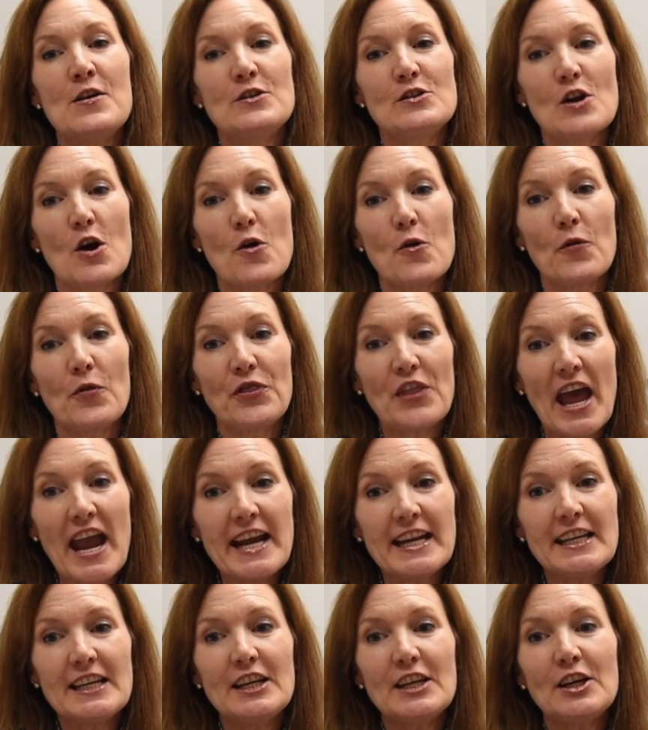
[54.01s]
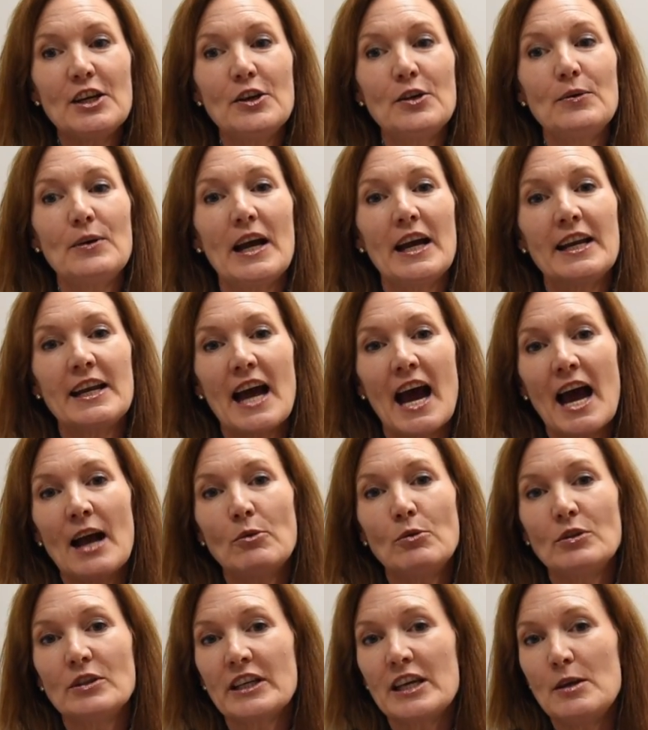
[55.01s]
So thank you, and
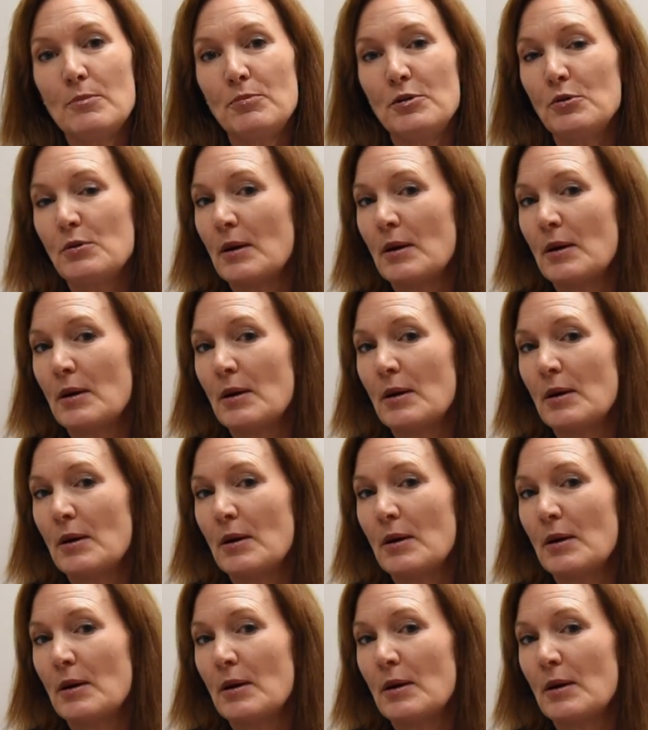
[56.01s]
I will keep